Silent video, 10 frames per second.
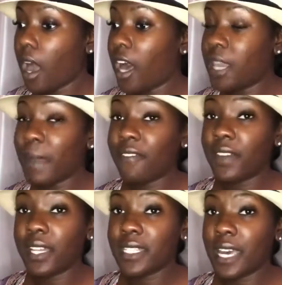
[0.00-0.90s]
all of my
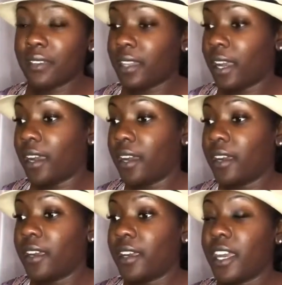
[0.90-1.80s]
fellas out there,
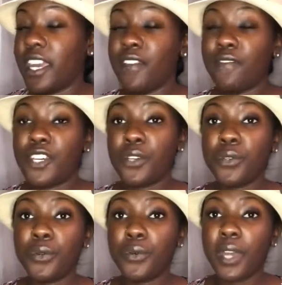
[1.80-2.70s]
if
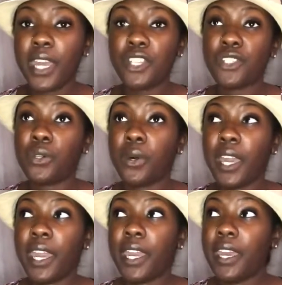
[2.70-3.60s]
you
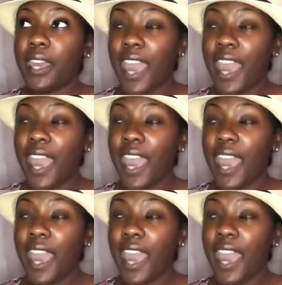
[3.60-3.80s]
enjoy